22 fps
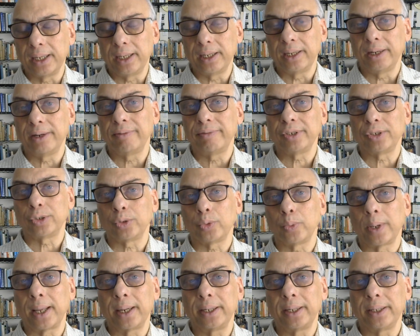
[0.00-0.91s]

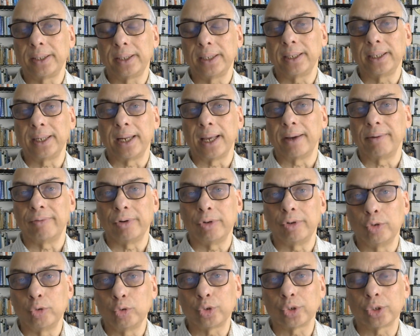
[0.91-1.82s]
individuality in
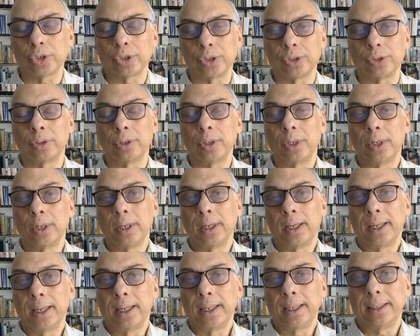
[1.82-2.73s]
evolution,
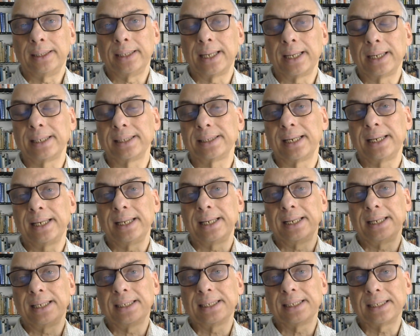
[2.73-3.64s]
there is an
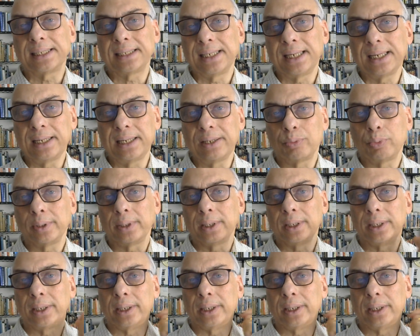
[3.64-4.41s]
instinct within